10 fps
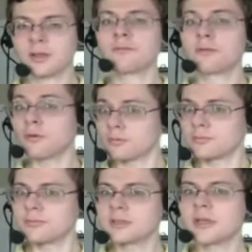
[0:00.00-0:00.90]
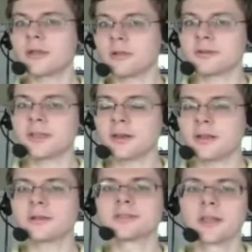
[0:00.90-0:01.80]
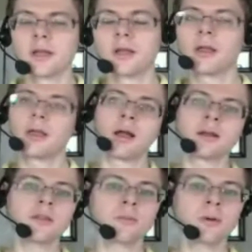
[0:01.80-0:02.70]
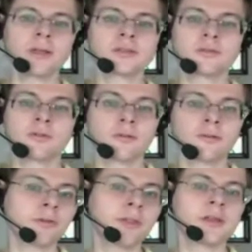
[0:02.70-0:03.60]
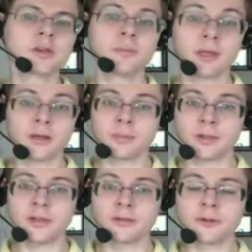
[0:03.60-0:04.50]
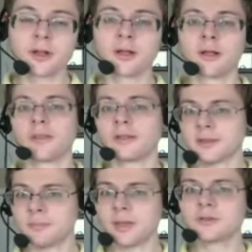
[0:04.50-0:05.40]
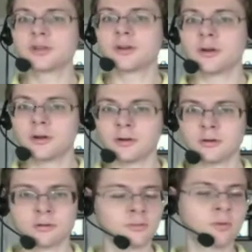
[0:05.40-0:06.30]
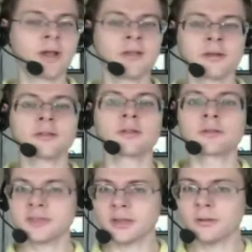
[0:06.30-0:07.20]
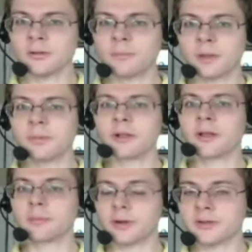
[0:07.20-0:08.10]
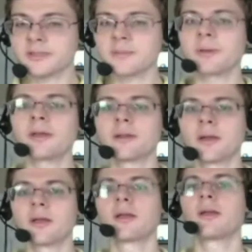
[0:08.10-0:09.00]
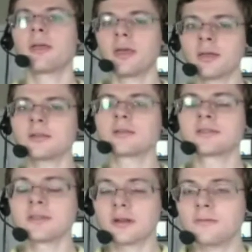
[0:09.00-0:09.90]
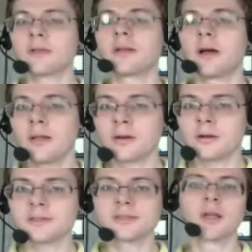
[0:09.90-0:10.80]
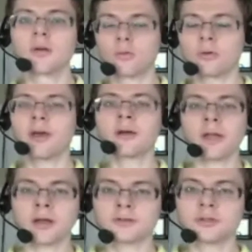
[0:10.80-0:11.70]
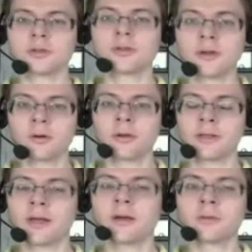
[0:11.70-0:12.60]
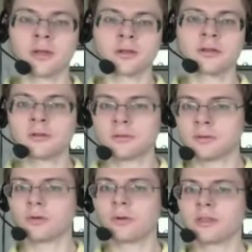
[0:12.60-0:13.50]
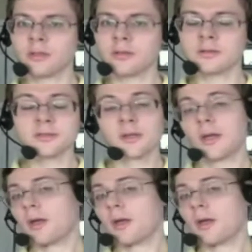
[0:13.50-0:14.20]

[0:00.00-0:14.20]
through secular settings. Another way is through the Foundation Beyond Belief. That's a major way that secular people can participate in serving others without actually going out and doing things.